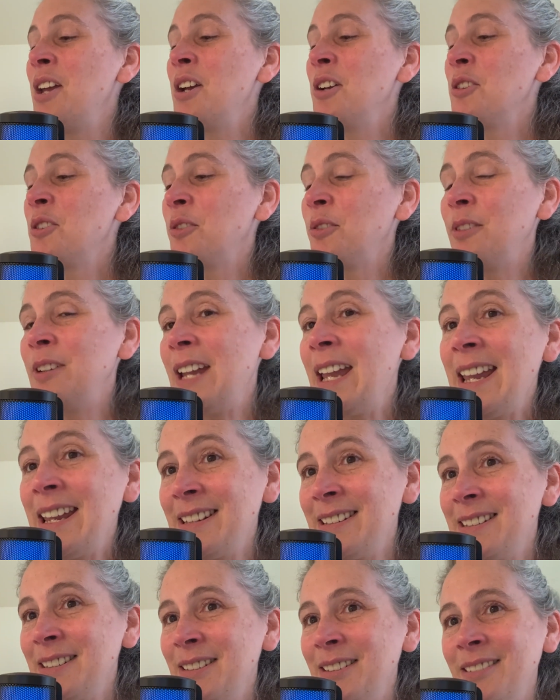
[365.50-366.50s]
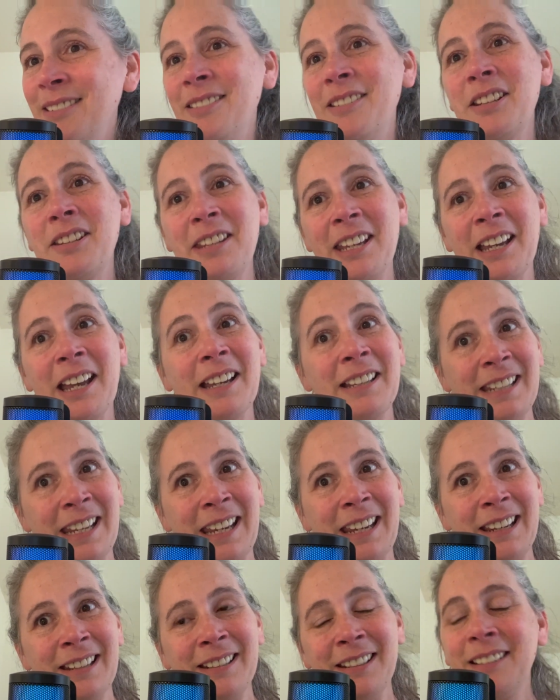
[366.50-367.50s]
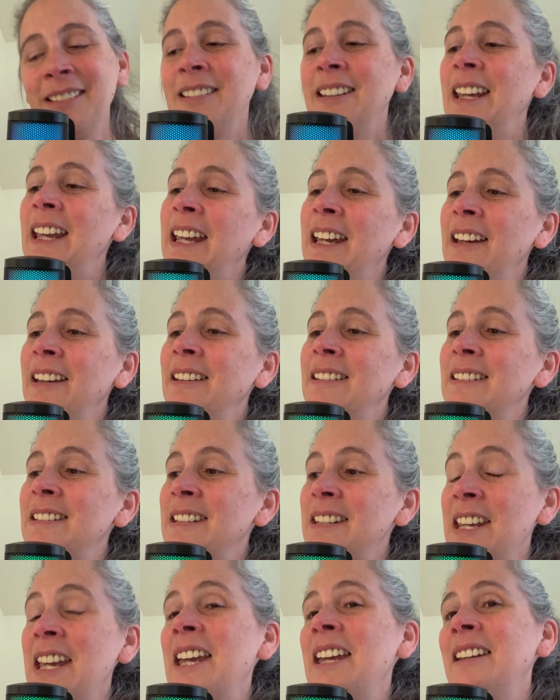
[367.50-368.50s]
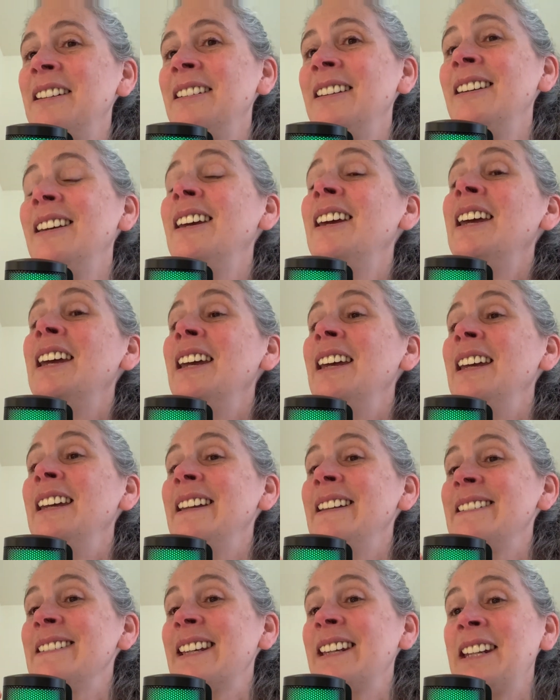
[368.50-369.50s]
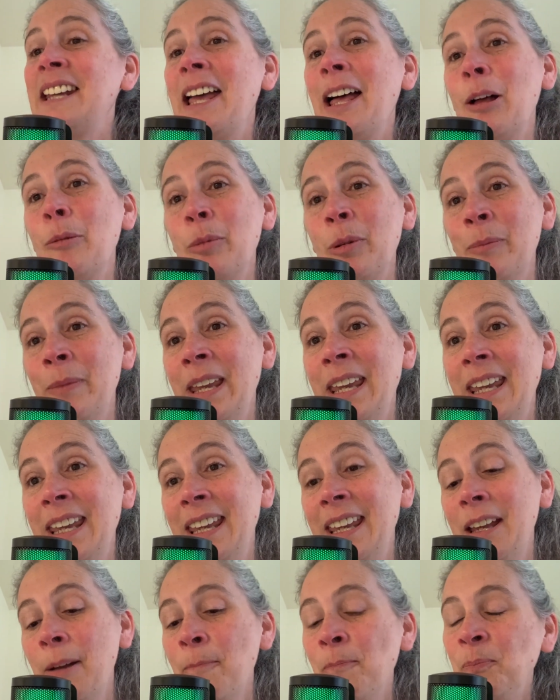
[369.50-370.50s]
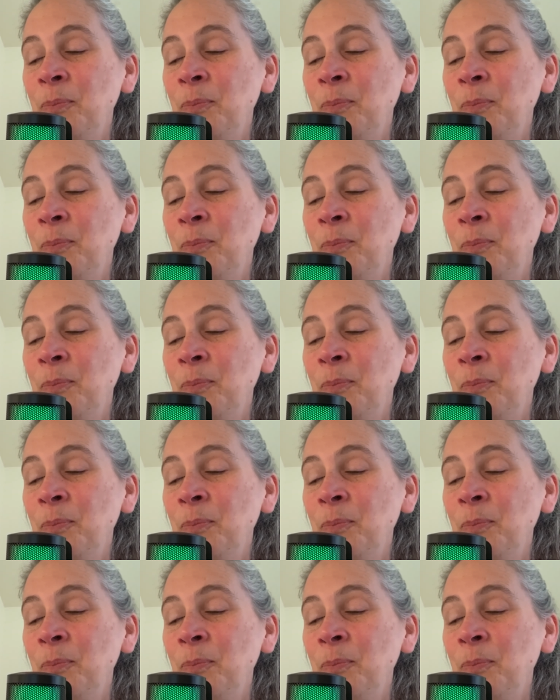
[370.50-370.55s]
create the thing I need, and then it's going to help me